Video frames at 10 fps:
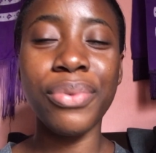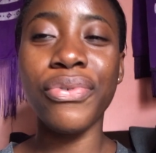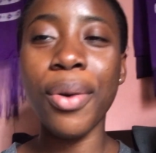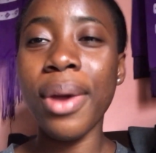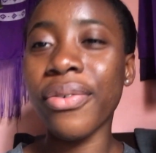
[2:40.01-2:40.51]

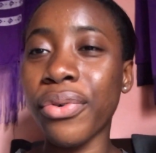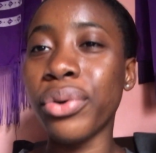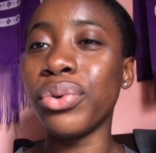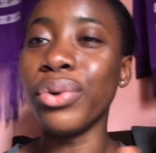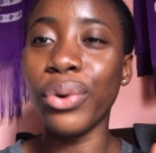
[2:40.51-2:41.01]
Before my
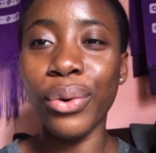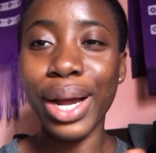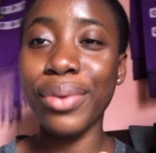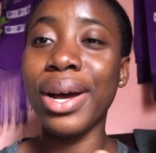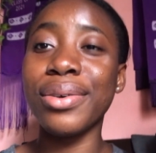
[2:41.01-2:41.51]
phone will go,
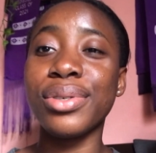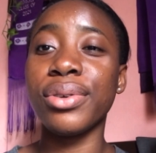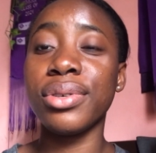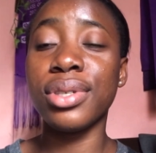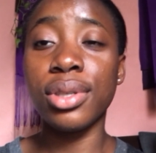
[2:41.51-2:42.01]
I don't have a
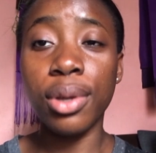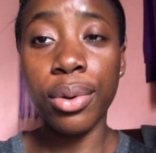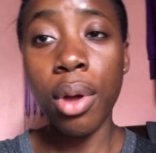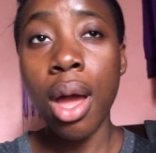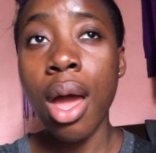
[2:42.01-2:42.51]
story to
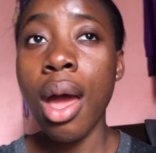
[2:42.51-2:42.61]
tell.